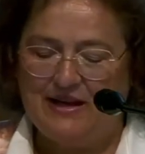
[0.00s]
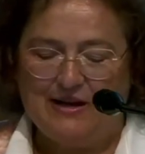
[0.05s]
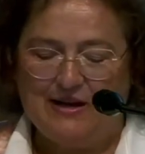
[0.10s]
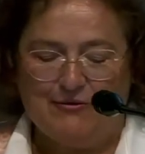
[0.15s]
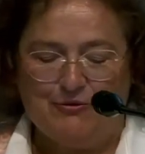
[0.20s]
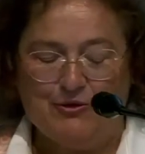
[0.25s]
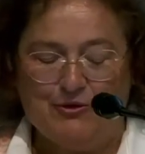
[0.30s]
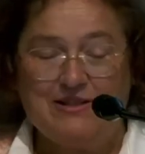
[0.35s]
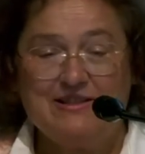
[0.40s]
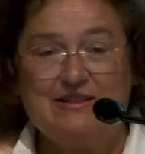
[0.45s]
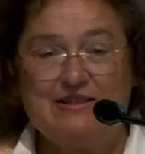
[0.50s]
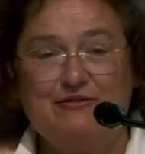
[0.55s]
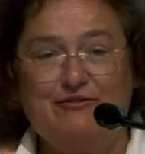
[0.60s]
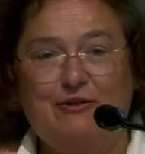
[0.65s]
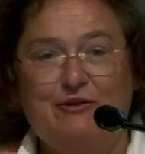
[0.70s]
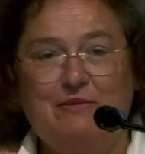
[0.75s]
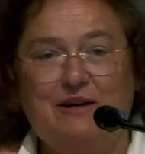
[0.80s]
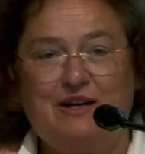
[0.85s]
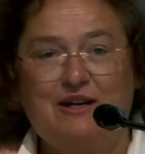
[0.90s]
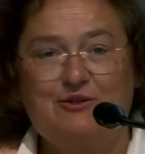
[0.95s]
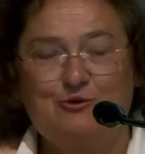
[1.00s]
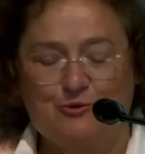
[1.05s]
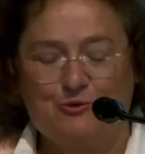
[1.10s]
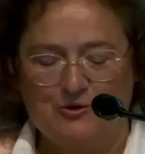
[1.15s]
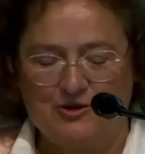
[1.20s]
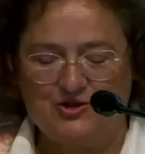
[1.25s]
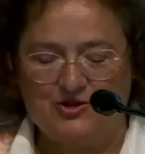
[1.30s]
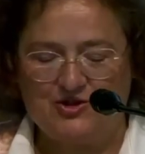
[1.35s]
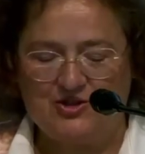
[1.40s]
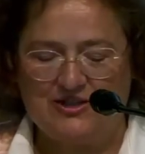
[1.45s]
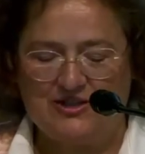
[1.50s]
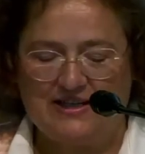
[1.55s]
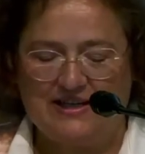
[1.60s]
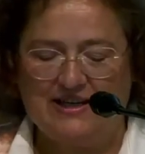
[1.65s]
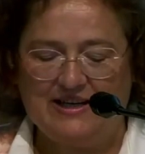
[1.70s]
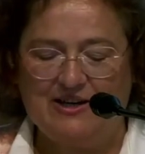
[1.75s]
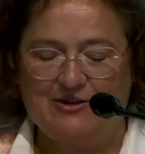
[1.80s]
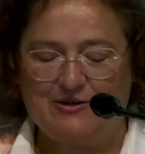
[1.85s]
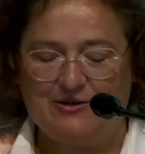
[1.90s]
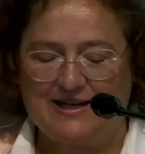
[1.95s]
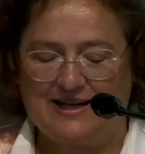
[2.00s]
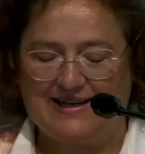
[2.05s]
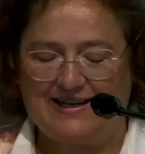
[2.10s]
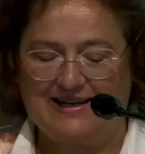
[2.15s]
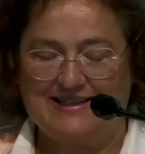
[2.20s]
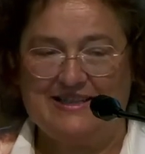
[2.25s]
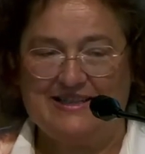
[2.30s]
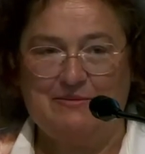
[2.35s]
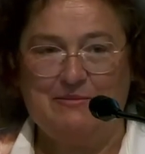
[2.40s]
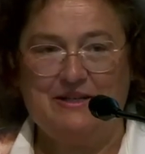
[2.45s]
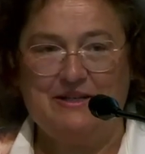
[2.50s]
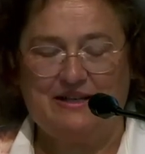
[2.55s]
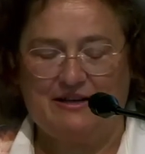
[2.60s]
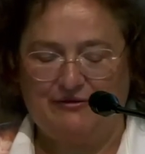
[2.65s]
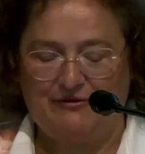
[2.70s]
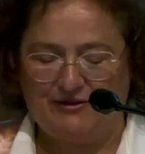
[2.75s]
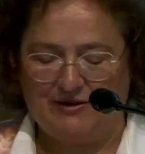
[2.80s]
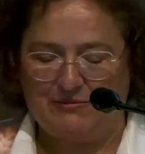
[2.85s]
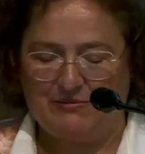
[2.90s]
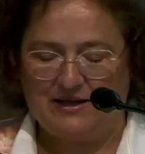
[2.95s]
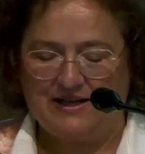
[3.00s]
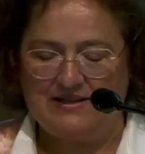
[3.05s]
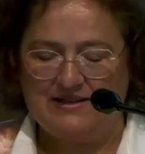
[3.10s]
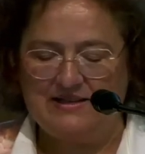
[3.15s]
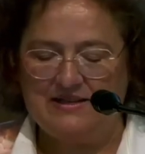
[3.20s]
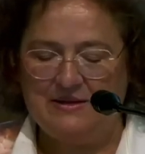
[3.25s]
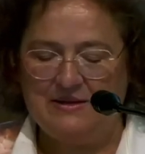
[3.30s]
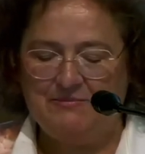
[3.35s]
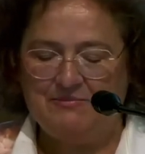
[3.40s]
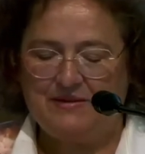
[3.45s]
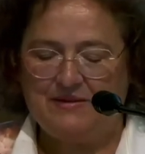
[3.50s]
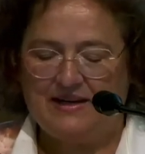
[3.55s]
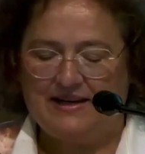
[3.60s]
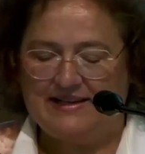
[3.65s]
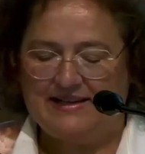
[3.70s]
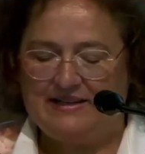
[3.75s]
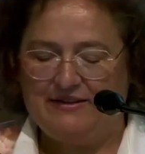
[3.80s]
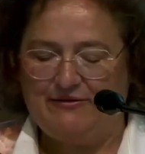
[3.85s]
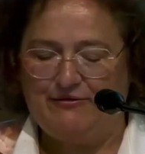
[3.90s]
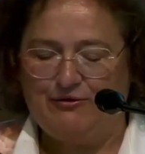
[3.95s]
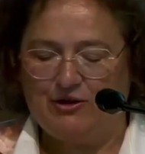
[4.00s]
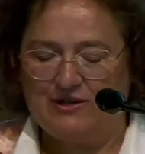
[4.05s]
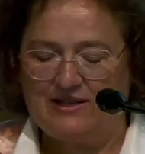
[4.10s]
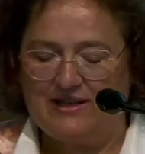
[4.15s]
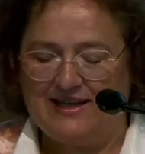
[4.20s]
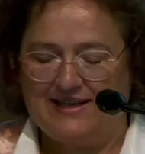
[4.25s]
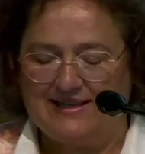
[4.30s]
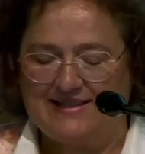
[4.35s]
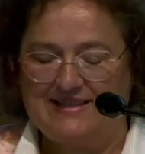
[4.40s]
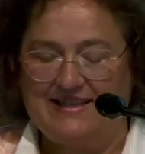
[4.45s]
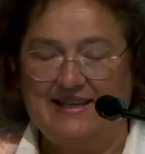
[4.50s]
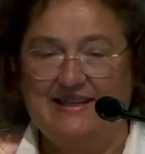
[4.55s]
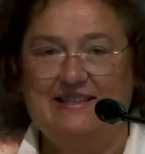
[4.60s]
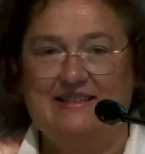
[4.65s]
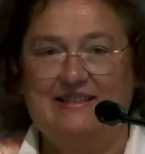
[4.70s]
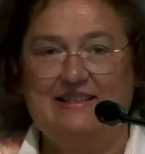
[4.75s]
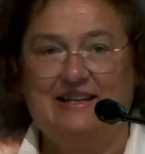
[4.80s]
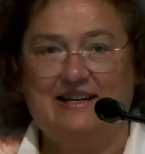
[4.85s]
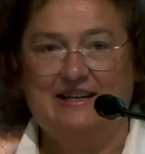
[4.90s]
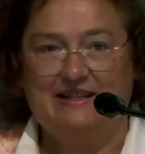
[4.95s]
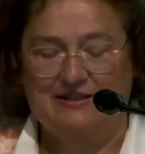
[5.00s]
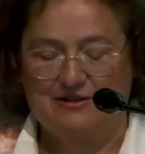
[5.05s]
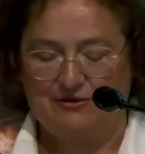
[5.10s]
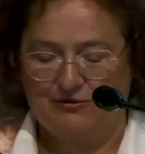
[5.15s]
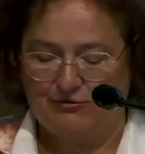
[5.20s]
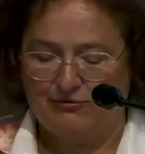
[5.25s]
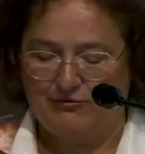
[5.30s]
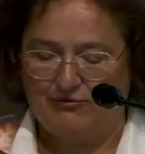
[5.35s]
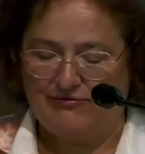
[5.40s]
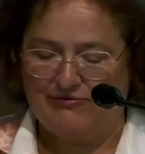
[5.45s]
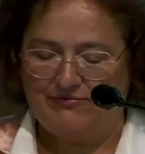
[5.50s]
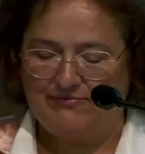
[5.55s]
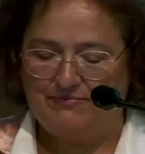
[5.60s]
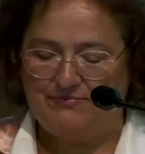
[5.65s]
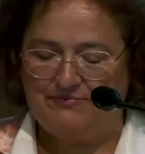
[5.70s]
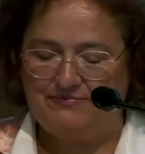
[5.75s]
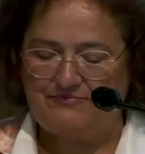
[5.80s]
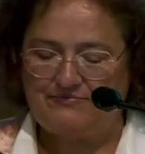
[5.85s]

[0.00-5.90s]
different associations of Catholic teachers and scholars invited her to give lectures.